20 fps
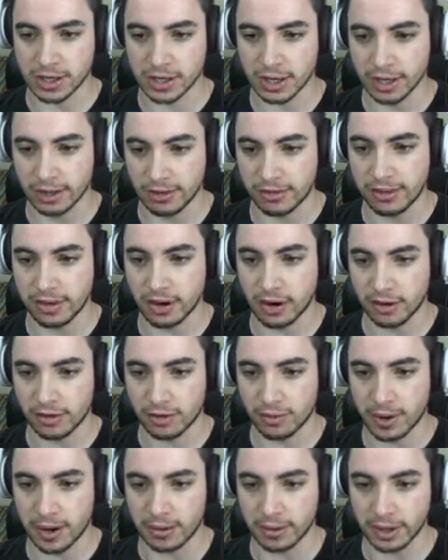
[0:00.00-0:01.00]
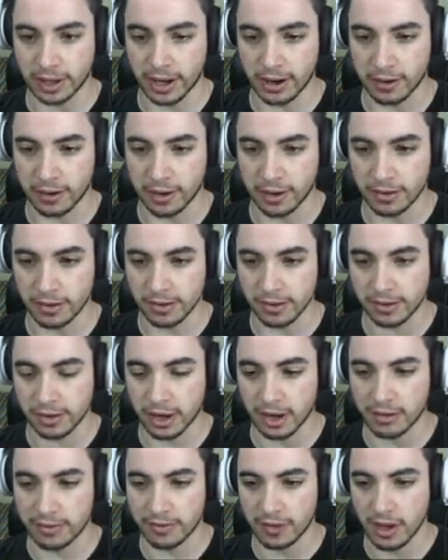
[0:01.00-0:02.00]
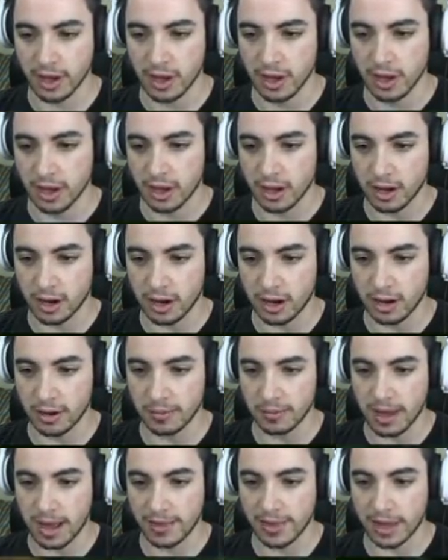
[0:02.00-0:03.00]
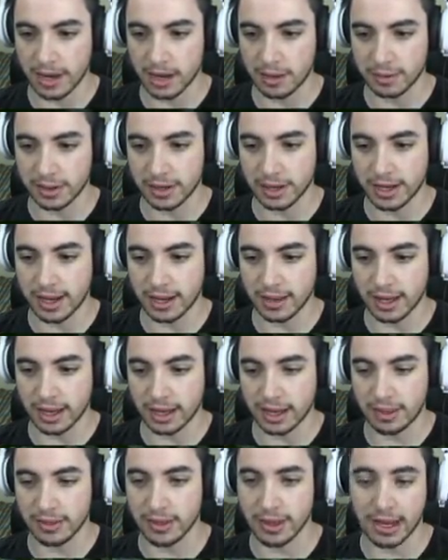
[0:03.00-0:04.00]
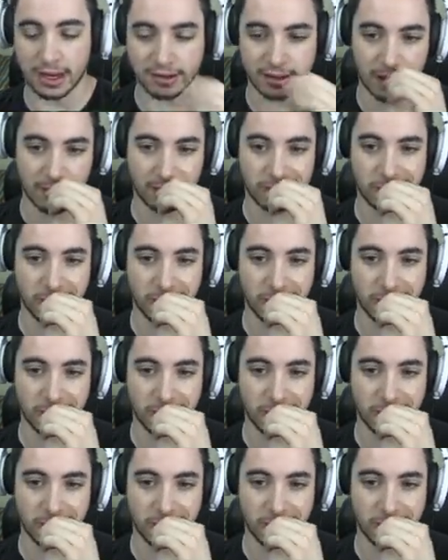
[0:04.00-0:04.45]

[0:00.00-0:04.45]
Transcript: actually can see our surrounding areas and stuff. Um, and then I'm going to get, like, in the next